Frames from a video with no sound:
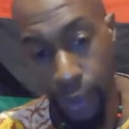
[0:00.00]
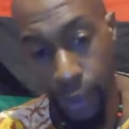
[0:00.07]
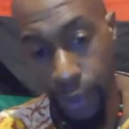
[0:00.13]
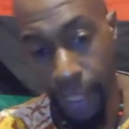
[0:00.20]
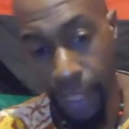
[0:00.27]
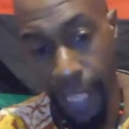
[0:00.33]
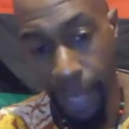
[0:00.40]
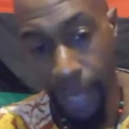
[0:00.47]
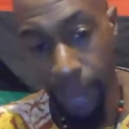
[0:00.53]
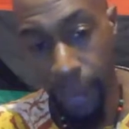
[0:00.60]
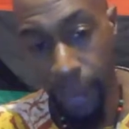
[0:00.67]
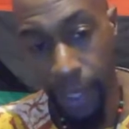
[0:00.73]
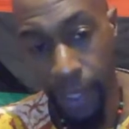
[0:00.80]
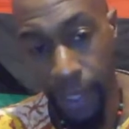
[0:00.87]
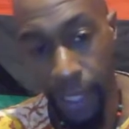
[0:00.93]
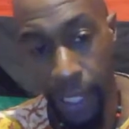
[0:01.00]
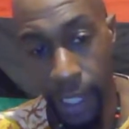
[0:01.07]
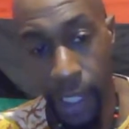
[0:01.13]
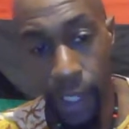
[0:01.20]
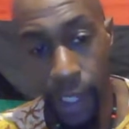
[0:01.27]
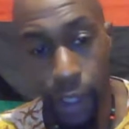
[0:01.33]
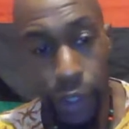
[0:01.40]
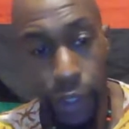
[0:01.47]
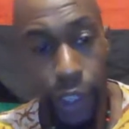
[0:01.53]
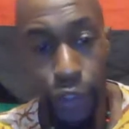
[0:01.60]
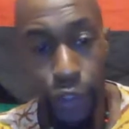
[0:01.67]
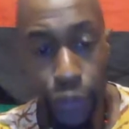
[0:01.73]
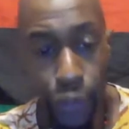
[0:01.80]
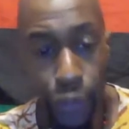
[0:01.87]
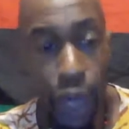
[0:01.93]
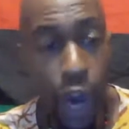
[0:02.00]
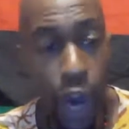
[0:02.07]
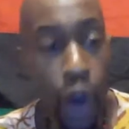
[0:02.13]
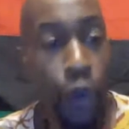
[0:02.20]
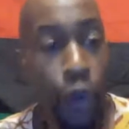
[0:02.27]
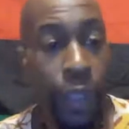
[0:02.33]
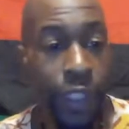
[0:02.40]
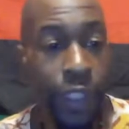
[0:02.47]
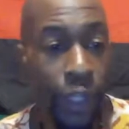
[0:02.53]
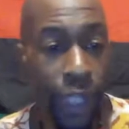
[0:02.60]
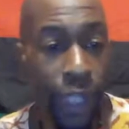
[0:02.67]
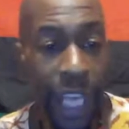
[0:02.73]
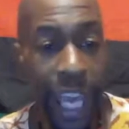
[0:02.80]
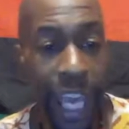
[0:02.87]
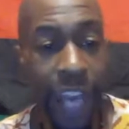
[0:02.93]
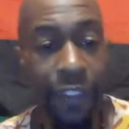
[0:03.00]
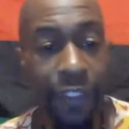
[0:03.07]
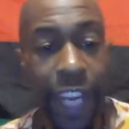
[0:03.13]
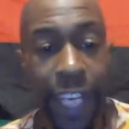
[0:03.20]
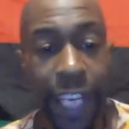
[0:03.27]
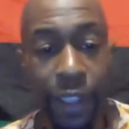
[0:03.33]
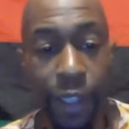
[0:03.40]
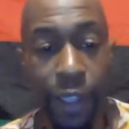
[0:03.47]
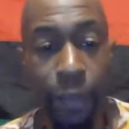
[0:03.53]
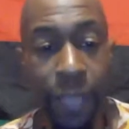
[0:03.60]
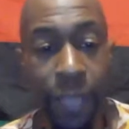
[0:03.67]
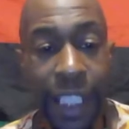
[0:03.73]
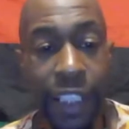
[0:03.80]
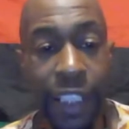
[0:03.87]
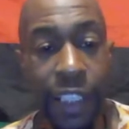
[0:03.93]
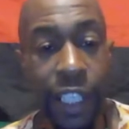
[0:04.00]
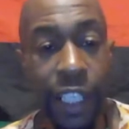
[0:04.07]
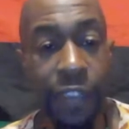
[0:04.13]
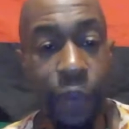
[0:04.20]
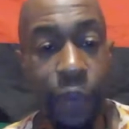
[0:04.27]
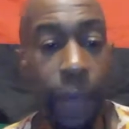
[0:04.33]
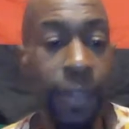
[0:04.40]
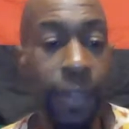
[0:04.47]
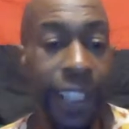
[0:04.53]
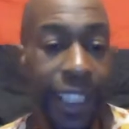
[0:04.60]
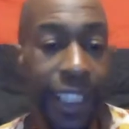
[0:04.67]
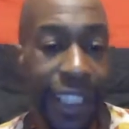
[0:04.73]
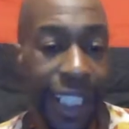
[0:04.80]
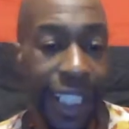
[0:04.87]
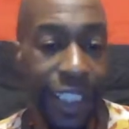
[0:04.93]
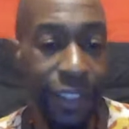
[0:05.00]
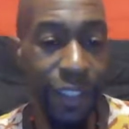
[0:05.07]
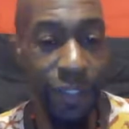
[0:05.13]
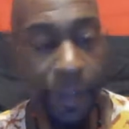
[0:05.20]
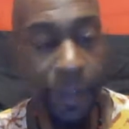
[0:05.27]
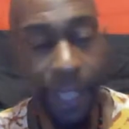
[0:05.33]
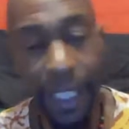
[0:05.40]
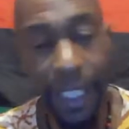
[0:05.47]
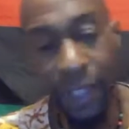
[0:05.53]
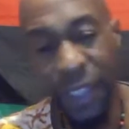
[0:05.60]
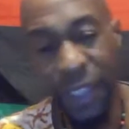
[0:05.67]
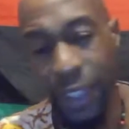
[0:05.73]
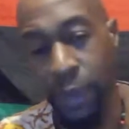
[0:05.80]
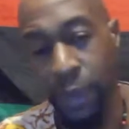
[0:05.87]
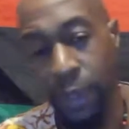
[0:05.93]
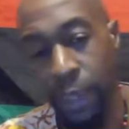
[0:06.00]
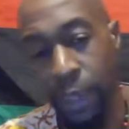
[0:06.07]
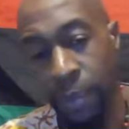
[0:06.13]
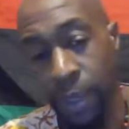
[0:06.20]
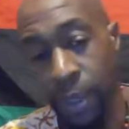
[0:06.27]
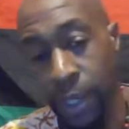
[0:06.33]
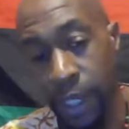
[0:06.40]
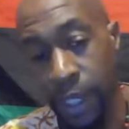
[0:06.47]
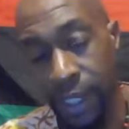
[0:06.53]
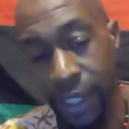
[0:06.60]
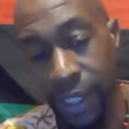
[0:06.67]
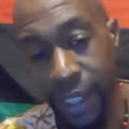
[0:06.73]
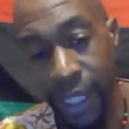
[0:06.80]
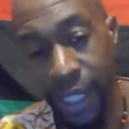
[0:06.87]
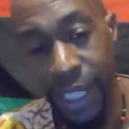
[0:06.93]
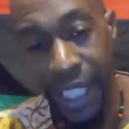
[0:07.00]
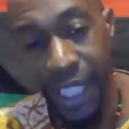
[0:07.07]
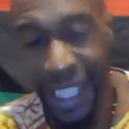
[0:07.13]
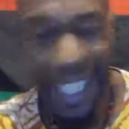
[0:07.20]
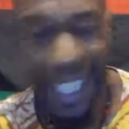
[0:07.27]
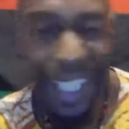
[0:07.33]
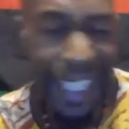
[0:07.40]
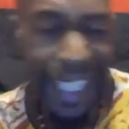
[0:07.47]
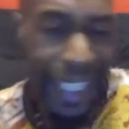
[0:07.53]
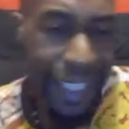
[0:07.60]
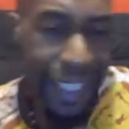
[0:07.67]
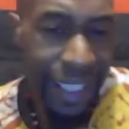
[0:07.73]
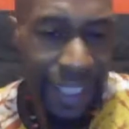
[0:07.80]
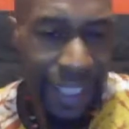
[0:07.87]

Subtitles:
with that point. You're always going to have a means of representation from individual communities in any